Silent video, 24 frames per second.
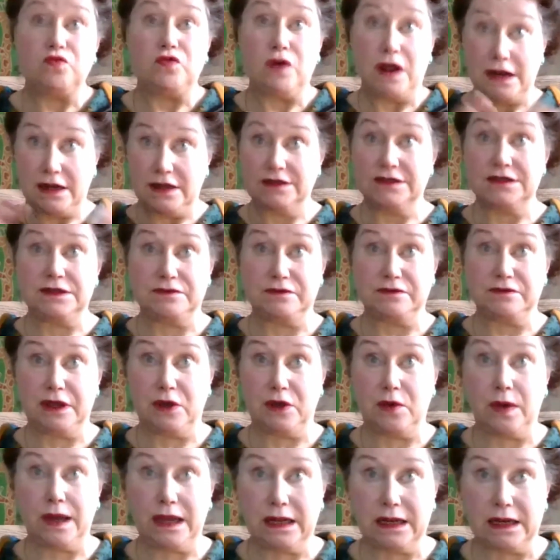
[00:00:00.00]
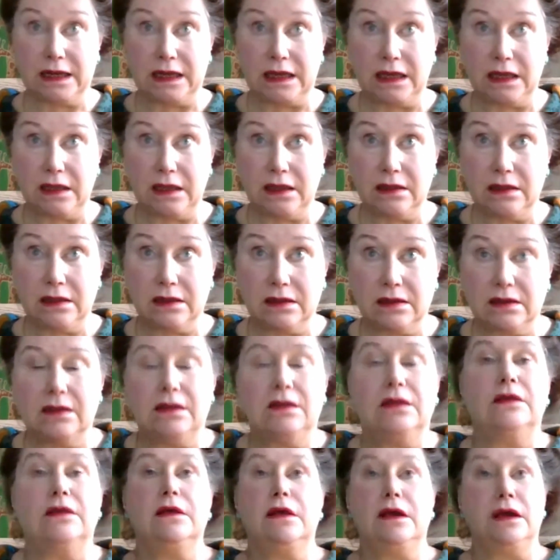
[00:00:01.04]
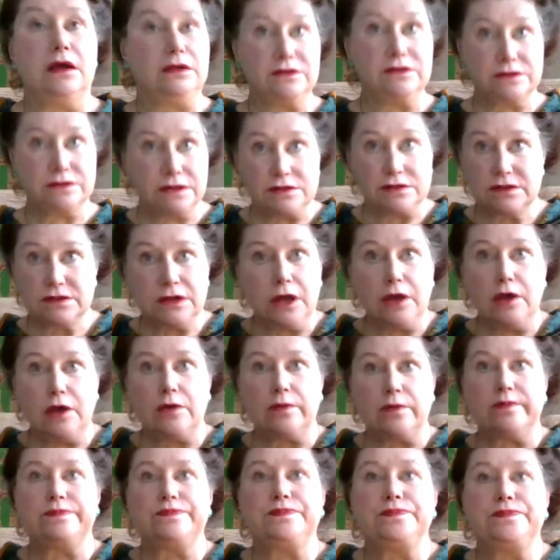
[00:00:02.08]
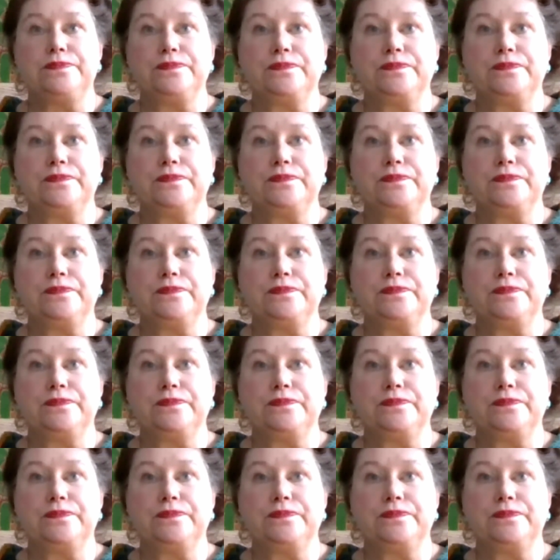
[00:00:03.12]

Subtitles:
relatively quickly and says no.